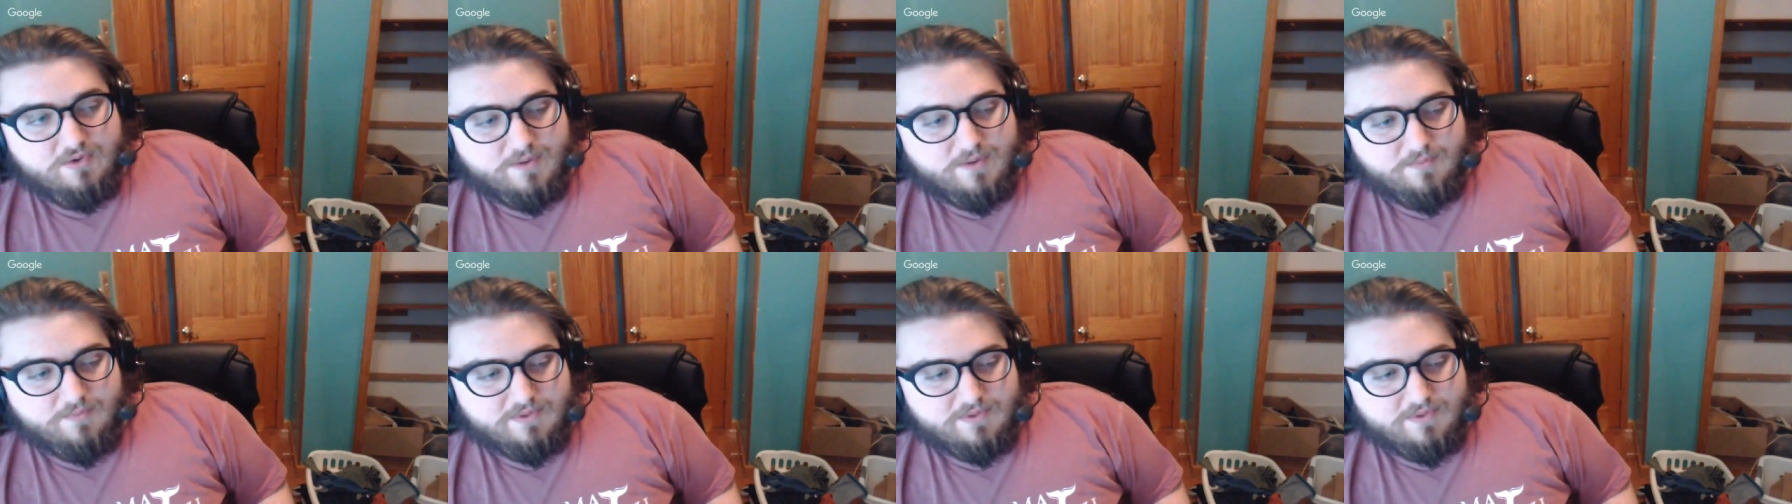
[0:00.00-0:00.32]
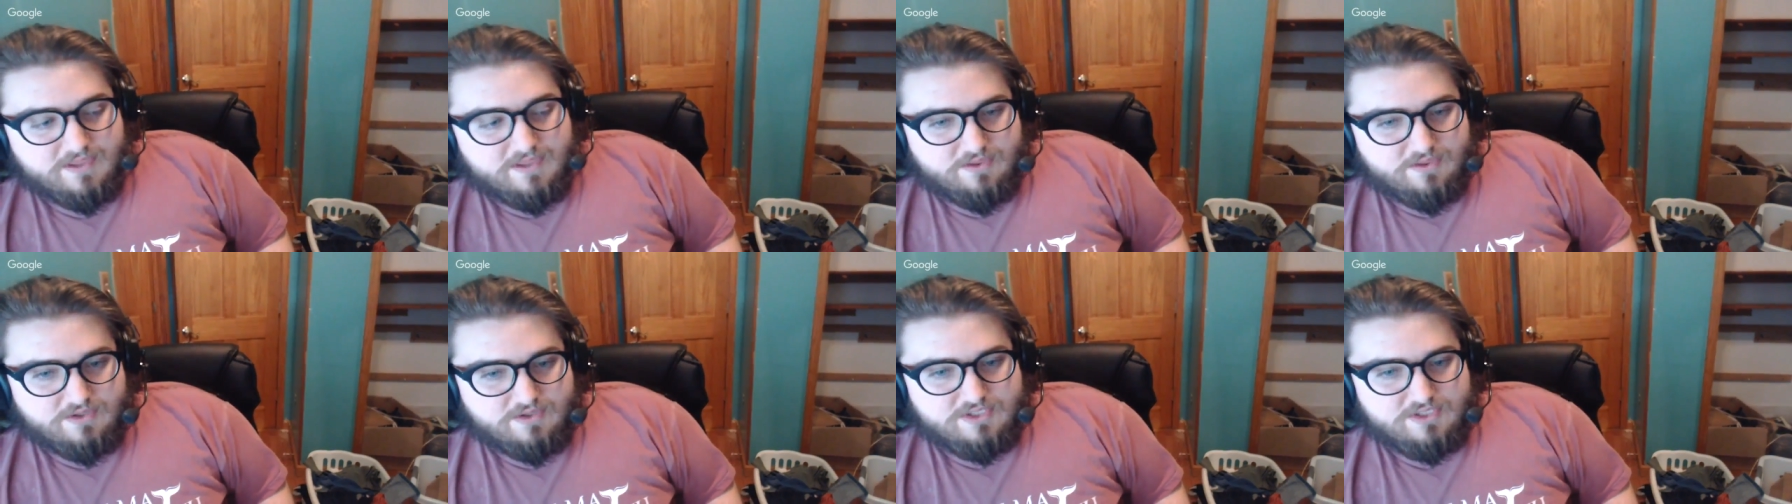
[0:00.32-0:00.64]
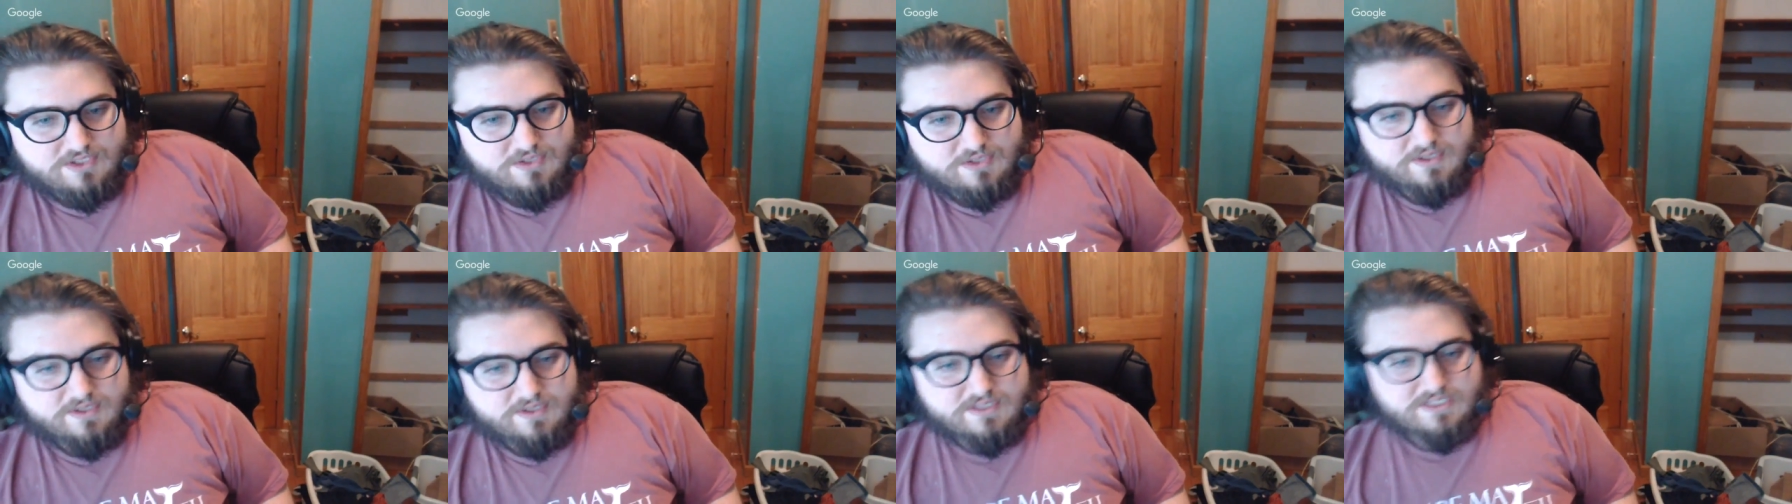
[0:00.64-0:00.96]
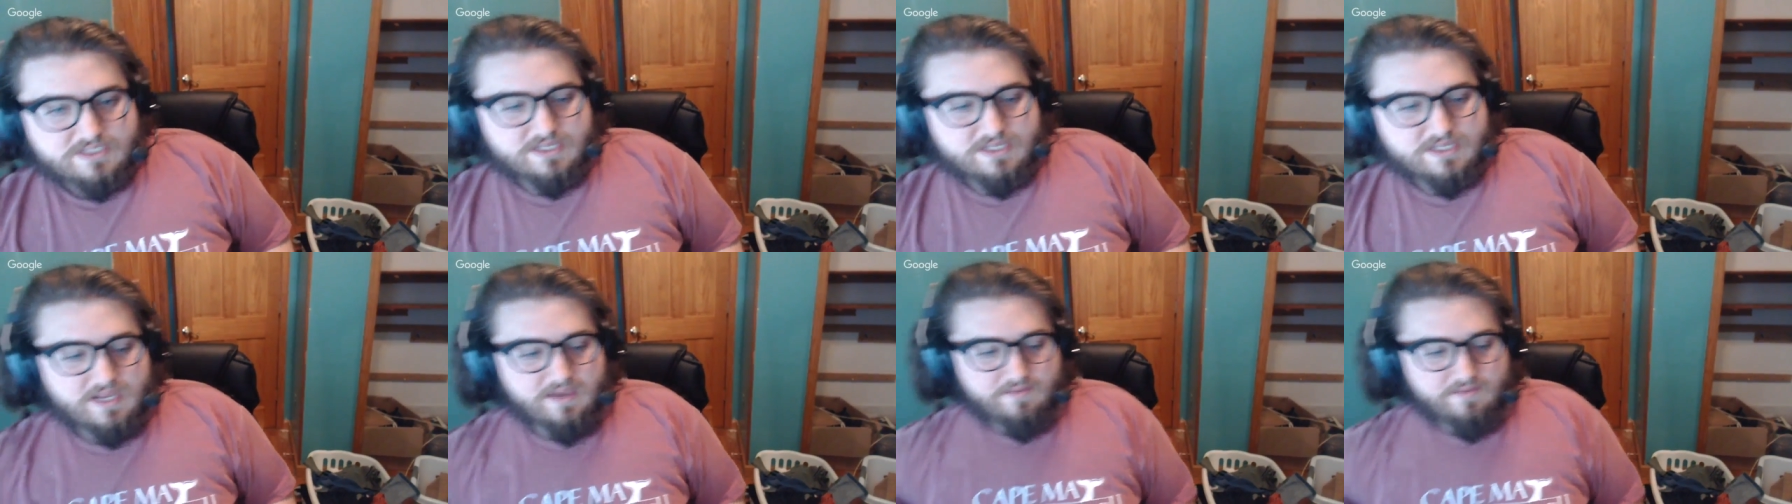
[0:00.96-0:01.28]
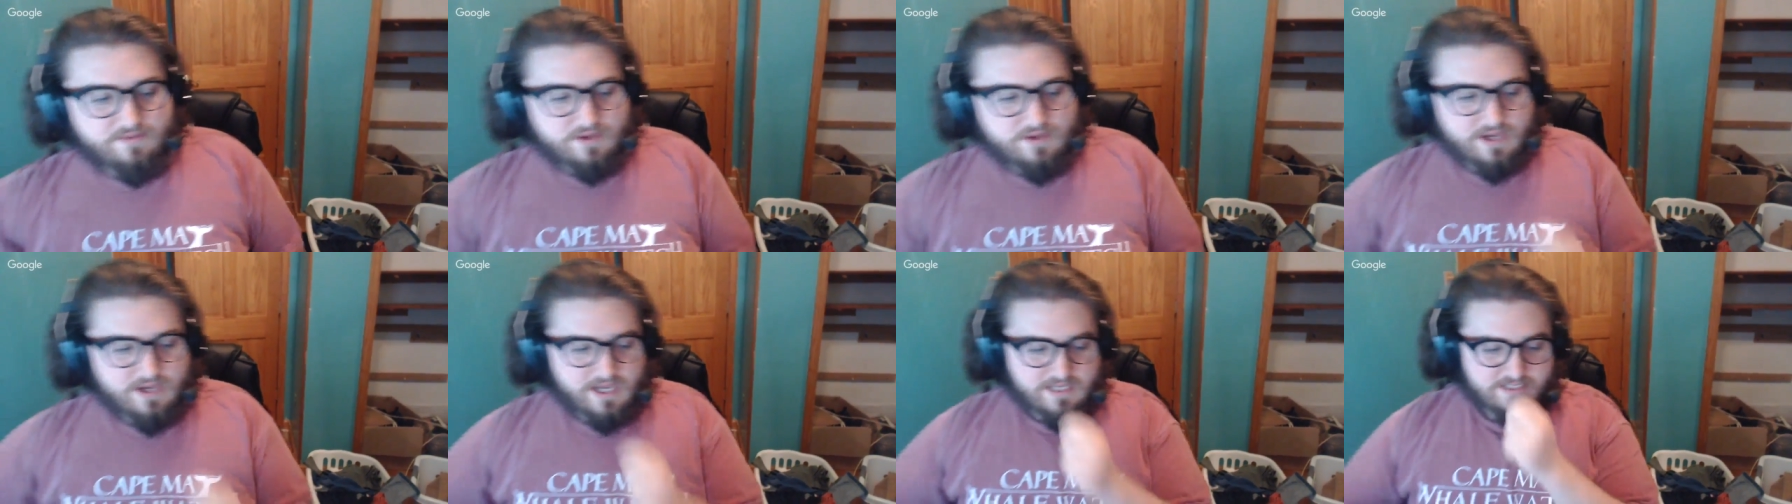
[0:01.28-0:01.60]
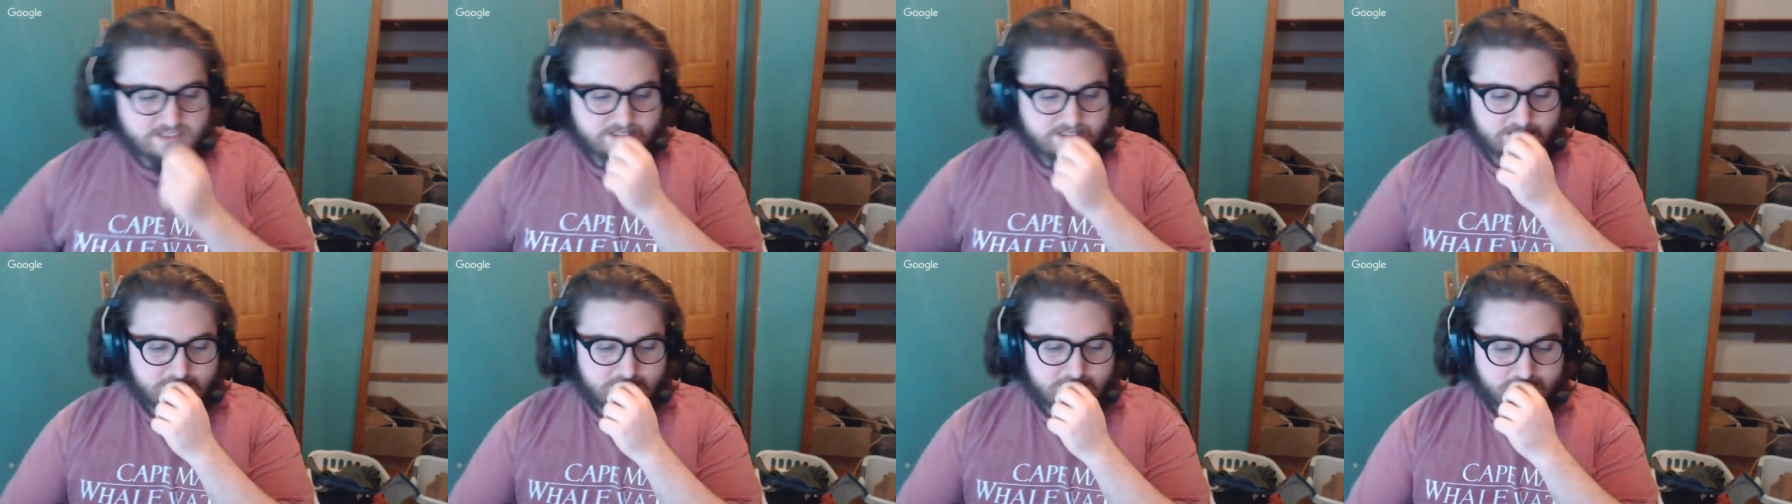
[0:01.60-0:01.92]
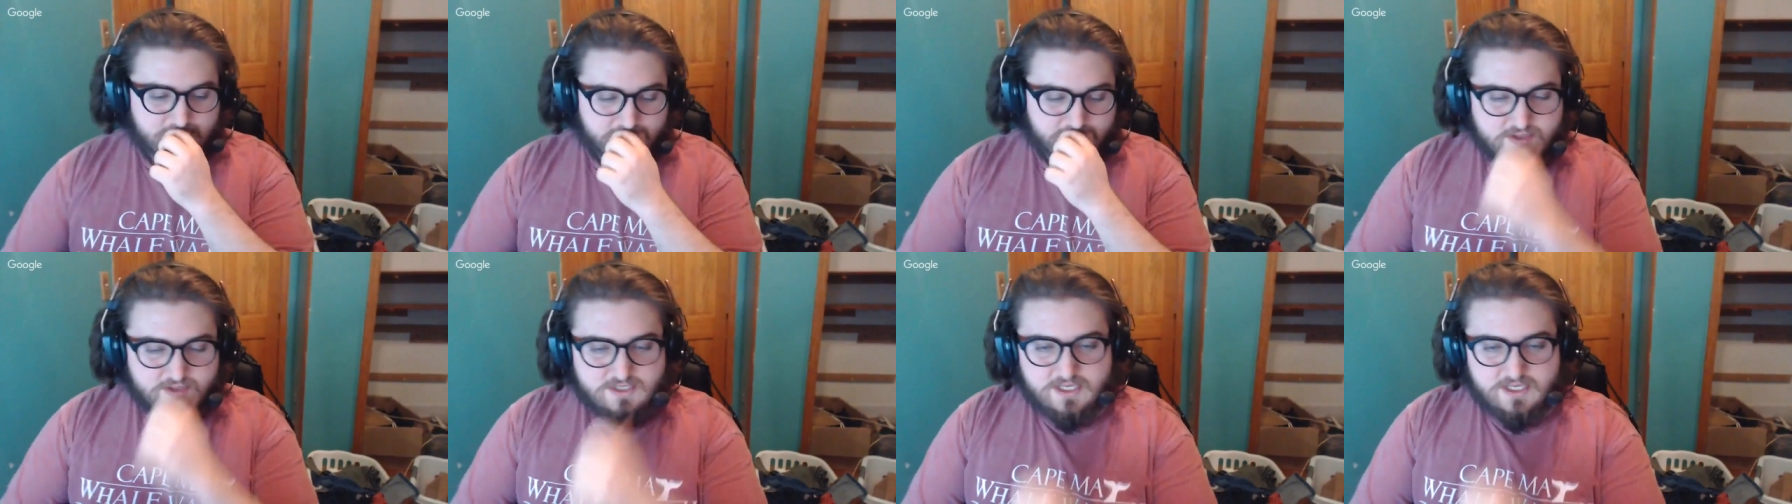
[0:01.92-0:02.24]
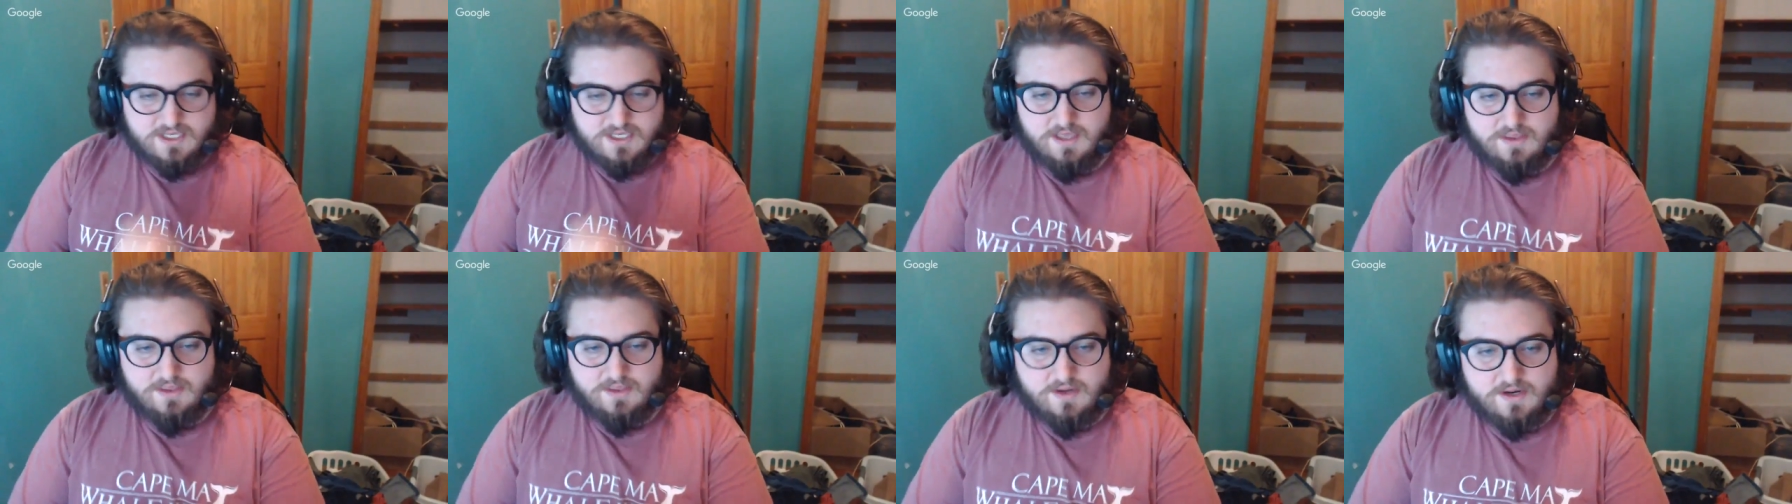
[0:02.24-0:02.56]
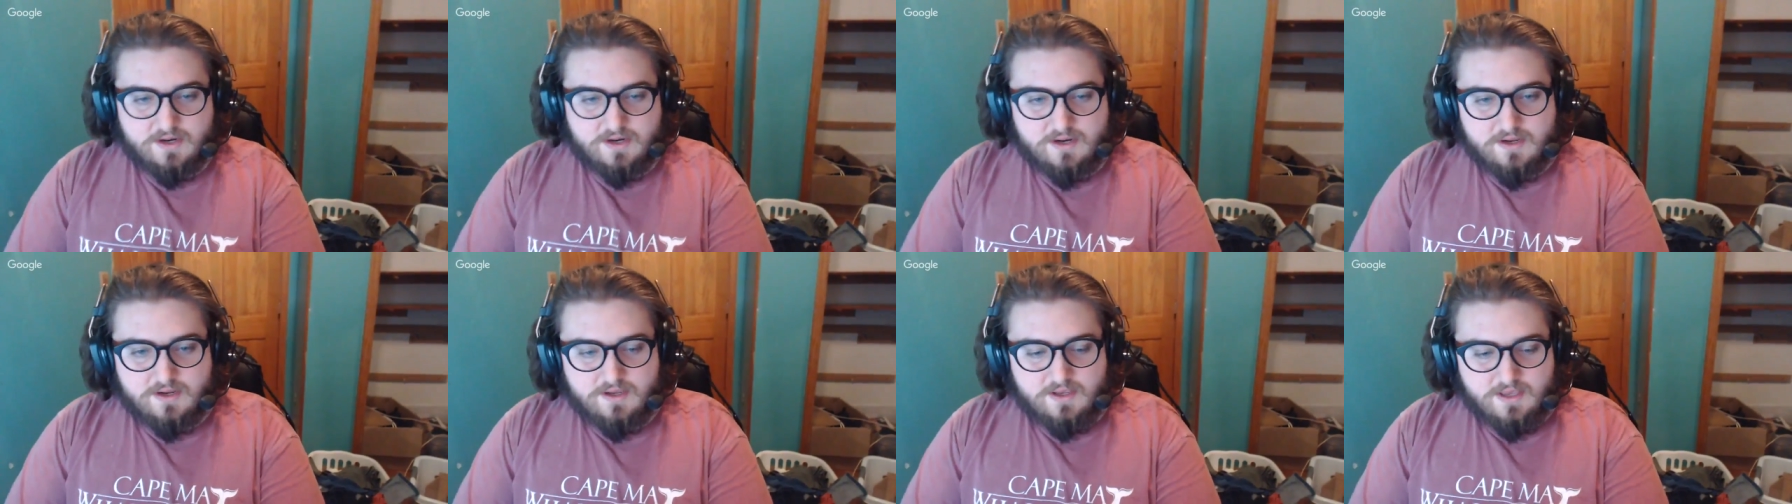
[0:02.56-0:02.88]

up with other students and have you guys interview together.